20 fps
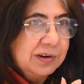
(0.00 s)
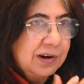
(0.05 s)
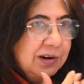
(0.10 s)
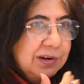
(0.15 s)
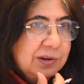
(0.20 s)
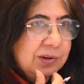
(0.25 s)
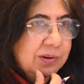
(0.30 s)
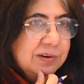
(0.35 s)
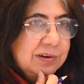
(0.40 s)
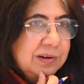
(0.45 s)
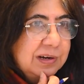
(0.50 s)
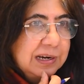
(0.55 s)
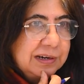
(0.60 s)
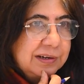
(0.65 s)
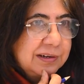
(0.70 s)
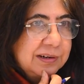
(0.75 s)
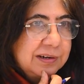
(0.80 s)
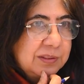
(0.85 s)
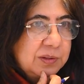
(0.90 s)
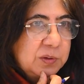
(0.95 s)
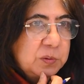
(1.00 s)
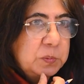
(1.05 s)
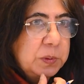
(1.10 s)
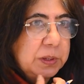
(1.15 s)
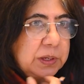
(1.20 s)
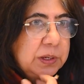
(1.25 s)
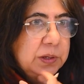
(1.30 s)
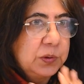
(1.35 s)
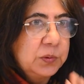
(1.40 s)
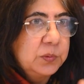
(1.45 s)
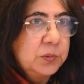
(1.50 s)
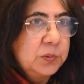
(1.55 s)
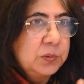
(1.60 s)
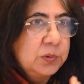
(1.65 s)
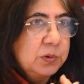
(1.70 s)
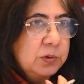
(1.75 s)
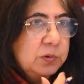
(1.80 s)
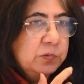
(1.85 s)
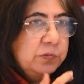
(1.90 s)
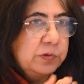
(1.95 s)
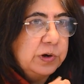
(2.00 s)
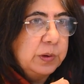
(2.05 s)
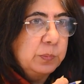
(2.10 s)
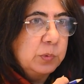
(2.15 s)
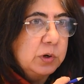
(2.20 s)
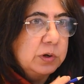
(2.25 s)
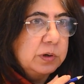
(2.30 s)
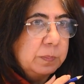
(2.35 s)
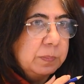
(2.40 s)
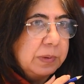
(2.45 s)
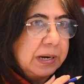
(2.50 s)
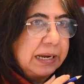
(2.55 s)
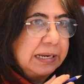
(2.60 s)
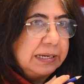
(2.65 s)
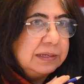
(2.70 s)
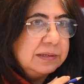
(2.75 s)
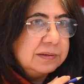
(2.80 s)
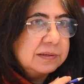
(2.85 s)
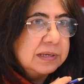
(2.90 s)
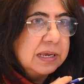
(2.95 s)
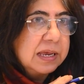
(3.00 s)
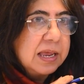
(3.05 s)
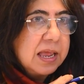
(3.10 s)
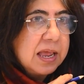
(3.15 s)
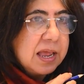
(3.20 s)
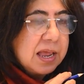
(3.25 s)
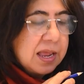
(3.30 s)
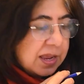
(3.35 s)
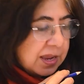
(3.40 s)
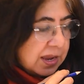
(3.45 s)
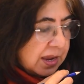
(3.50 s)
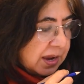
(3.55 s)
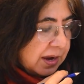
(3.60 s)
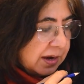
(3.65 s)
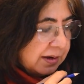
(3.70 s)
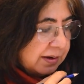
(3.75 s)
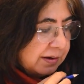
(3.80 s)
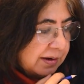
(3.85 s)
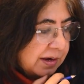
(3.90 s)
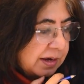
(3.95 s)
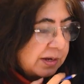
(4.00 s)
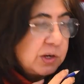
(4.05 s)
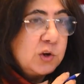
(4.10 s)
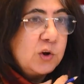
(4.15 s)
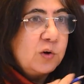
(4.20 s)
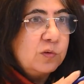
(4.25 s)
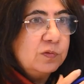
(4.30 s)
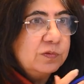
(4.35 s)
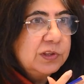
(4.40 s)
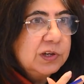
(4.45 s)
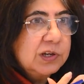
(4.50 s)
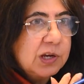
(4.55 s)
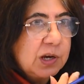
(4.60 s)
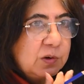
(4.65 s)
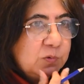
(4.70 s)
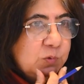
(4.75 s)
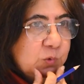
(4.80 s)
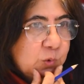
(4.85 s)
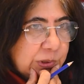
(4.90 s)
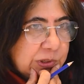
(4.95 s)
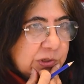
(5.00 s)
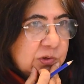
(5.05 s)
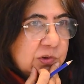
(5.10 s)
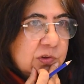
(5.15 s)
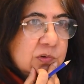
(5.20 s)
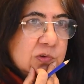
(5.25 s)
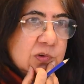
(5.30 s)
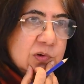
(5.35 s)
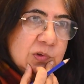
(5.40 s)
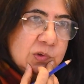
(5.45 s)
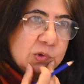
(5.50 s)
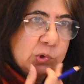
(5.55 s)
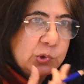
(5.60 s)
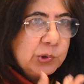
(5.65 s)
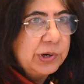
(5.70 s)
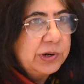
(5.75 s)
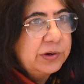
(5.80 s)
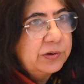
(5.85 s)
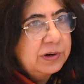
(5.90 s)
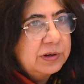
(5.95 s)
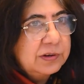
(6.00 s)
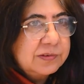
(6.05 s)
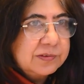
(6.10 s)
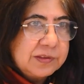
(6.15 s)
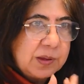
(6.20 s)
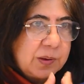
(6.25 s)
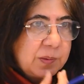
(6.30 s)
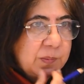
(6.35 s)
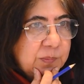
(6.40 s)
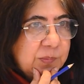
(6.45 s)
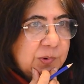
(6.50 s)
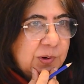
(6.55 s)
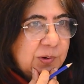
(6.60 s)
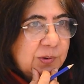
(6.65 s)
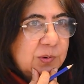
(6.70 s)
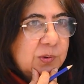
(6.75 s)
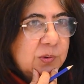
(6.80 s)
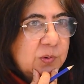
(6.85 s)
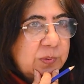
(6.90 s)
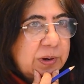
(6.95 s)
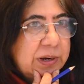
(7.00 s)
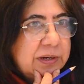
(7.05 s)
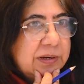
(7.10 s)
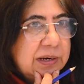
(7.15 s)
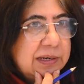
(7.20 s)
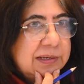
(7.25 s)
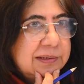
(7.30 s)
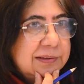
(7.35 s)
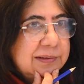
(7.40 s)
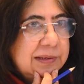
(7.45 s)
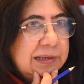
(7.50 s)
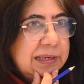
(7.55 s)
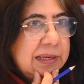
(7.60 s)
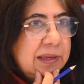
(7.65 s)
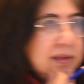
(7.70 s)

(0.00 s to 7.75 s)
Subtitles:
and articulate in the way you know, frame your replies. And any off the cuff questions also, you address them, you know, quite nicely.